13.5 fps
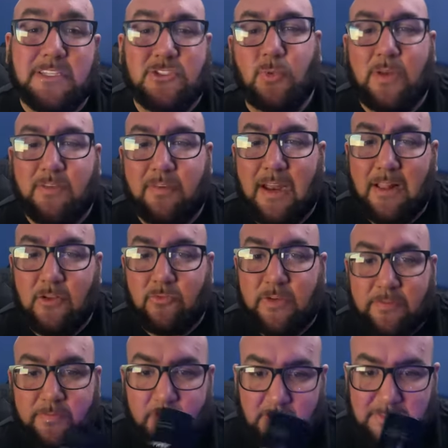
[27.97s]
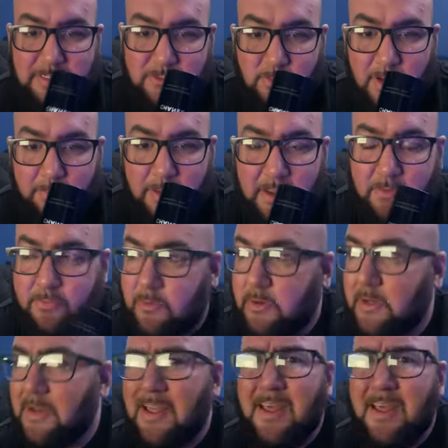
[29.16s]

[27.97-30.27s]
a $25 refund because that's what I paid for it.